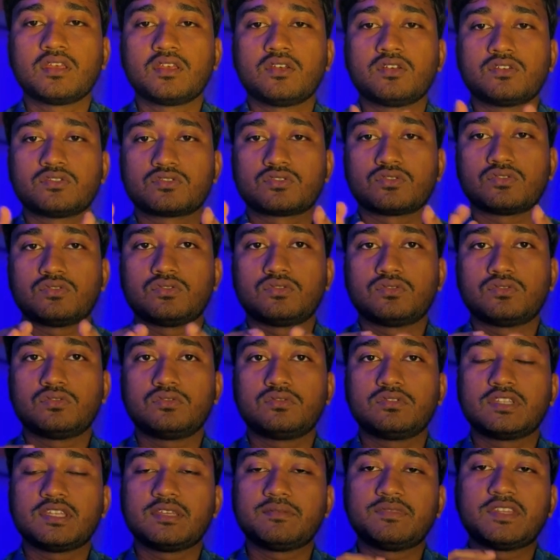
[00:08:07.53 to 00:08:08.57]
So
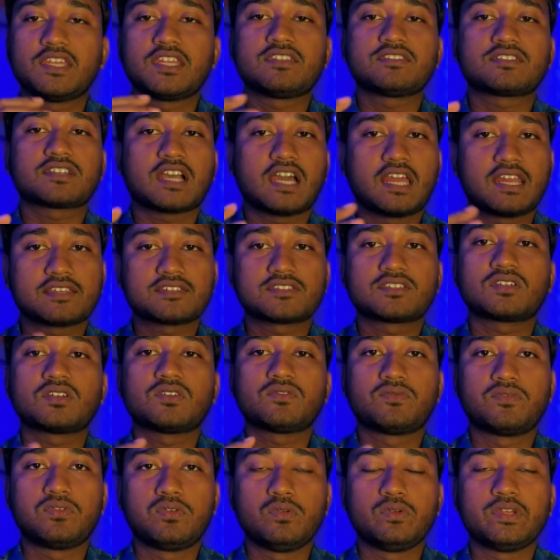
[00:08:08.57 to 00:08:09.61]
if there is collection of
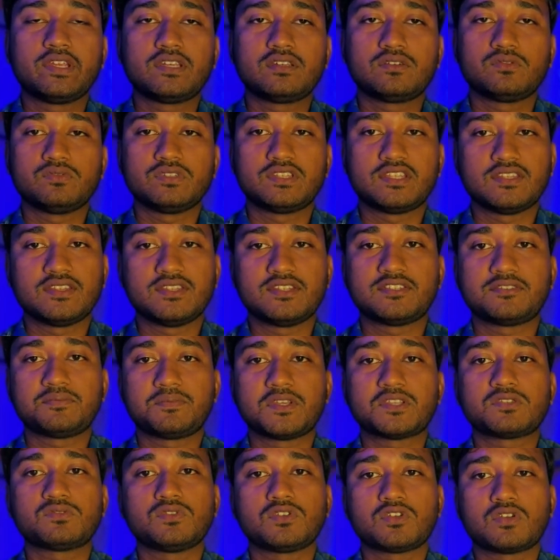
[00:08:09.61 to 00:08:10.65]
fluid within this
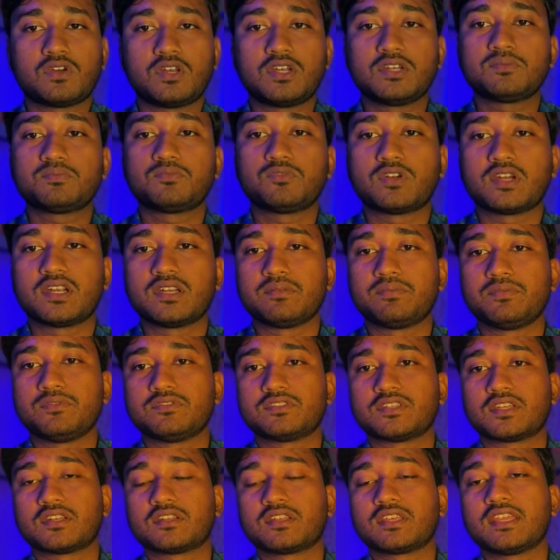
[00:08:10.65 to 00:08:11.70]
space, we call it pleural
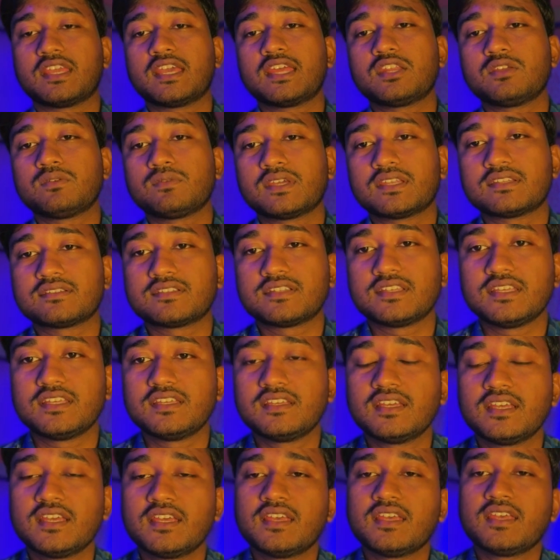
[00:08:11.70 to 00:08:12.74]
effusion. Here you can see
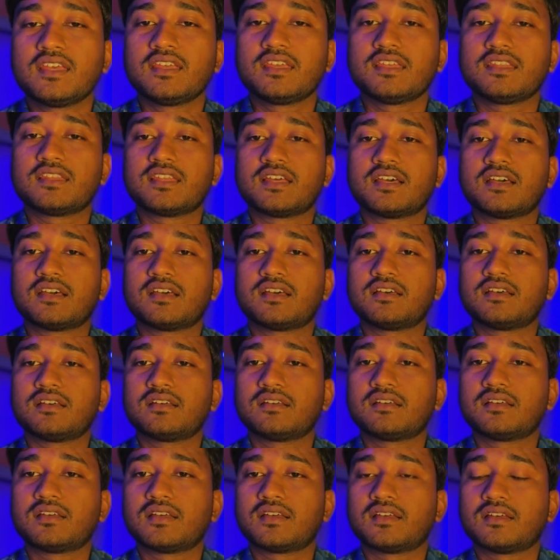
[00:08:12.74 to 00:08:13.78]
in the
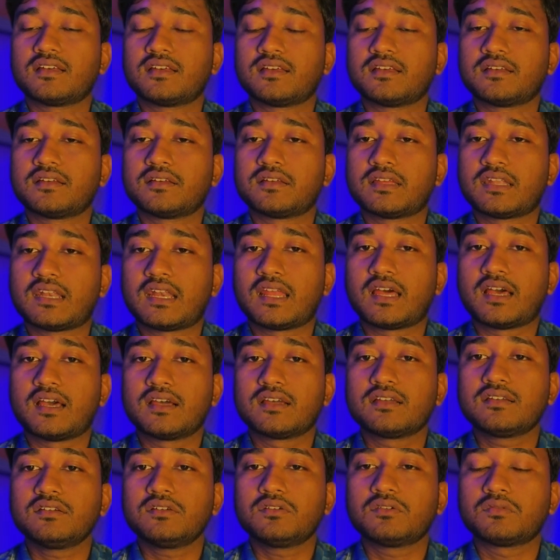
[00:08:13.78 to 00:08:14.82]

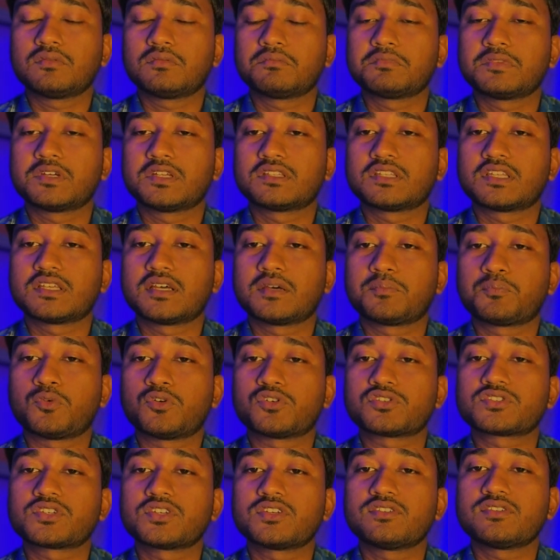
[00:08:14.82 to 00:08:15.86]
lung, the
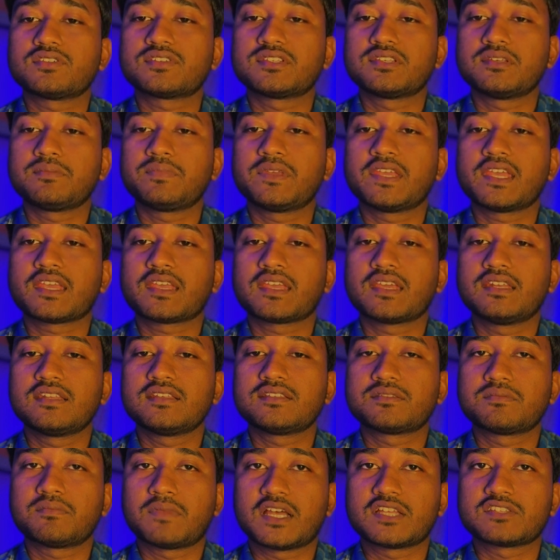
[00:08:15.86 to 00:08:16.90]
posterior CP angle is
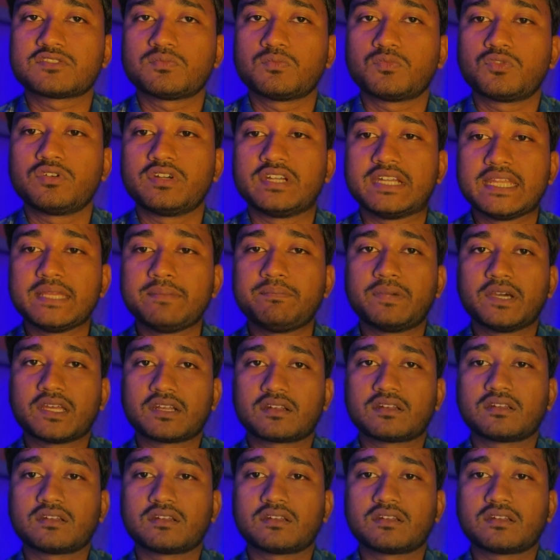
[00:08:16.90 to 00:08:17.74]
much more deeper